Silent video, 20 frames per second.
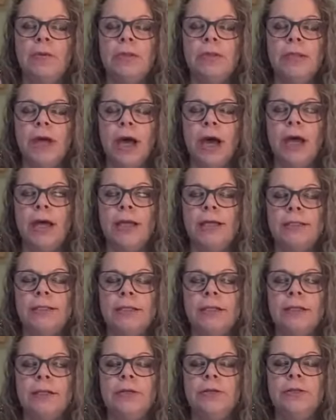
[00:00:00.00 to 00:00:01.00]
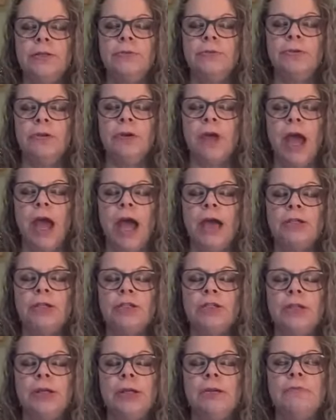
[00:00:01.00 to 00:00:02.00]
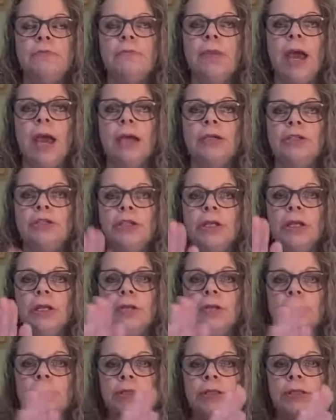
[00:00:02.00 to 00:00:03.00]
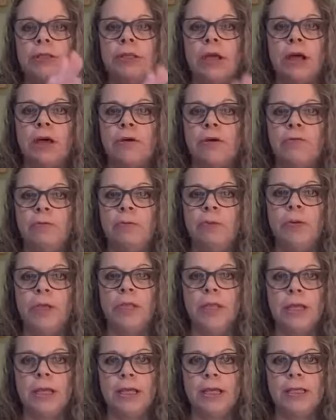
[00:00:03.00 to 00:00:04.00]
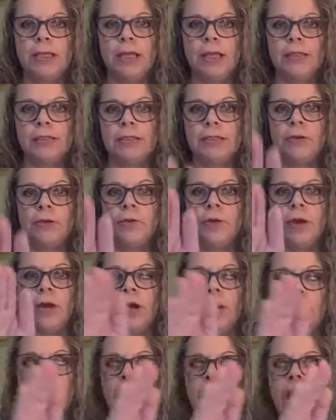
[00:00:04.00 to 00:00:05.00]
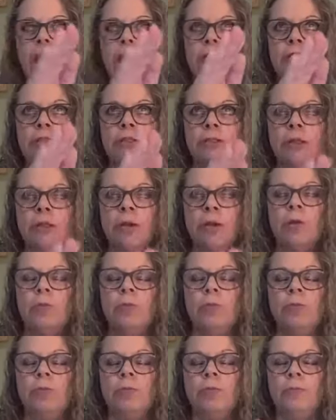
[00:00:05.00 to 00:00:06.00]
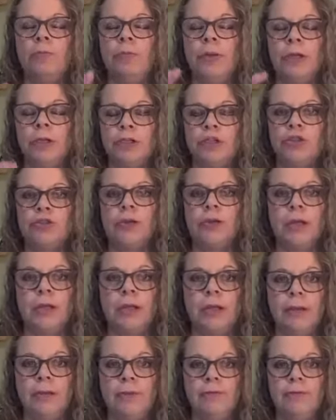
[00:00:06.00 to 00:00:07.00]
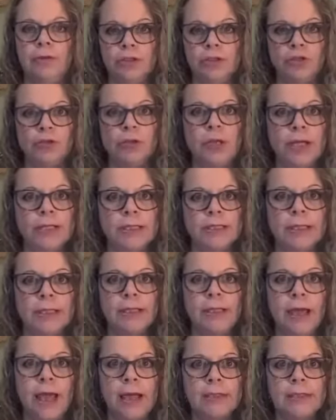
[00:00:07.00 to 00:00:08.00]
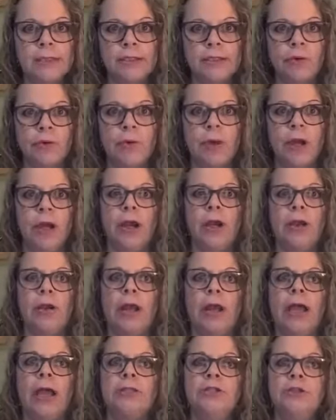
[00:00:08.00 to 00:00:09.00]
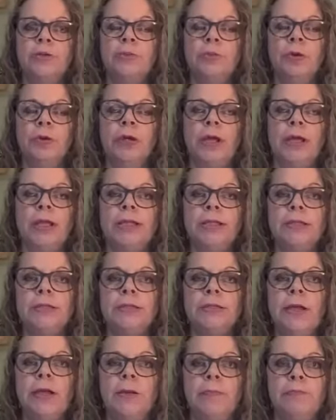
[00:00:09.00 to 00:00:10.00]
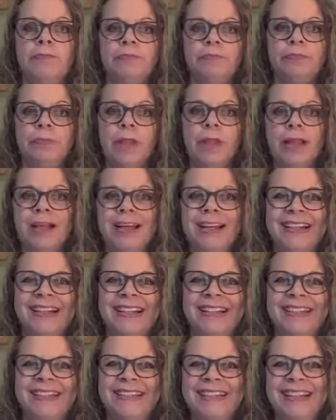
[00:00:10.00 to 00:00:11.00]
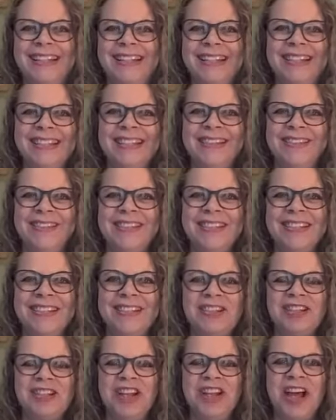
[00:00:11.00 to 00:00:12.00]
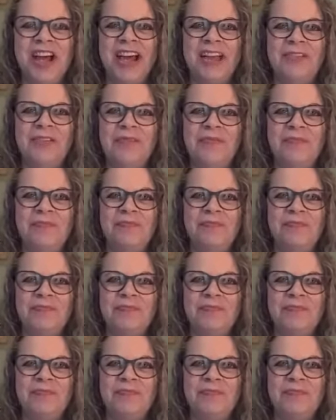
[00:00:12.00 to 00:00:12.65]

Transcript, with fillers: with the eyes closed, if you're actually imagining yourself breathing in that square, just picturing, visualizing that square as you breathe. So let's give this a shot.